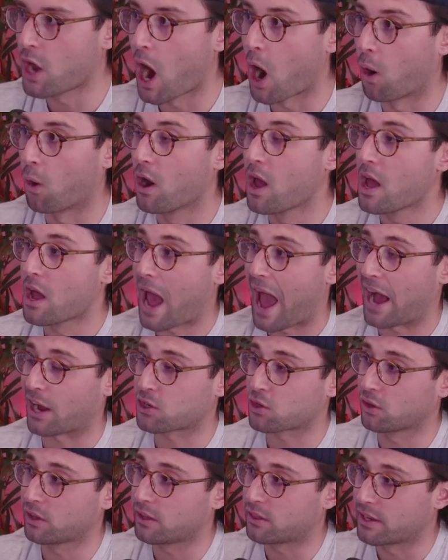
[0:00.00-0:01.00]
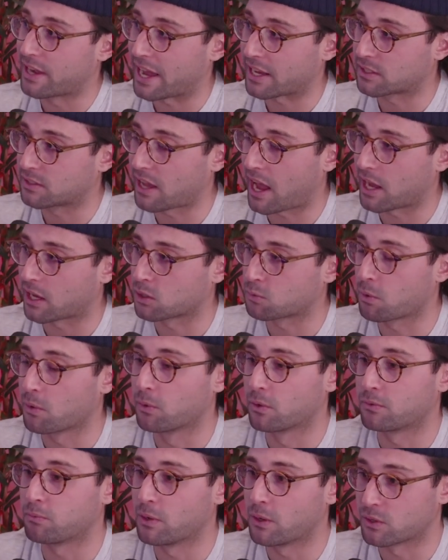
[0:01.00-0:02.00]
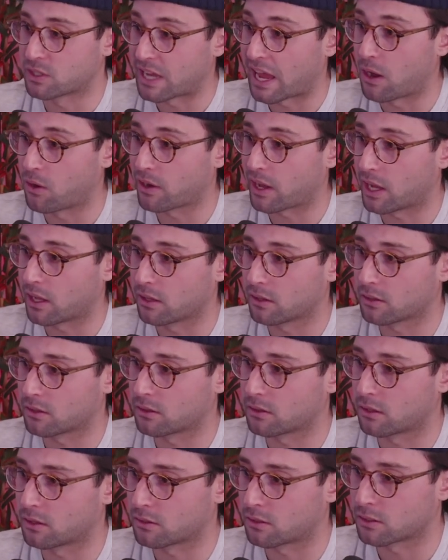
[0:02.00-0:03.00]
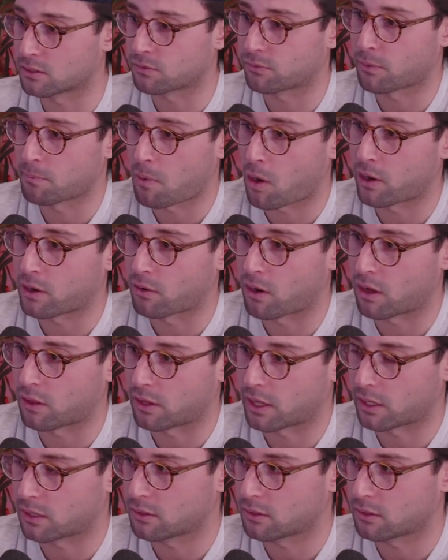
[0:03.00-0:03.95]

No, actually the next day, because we would tailgate, because for Mardi Gras,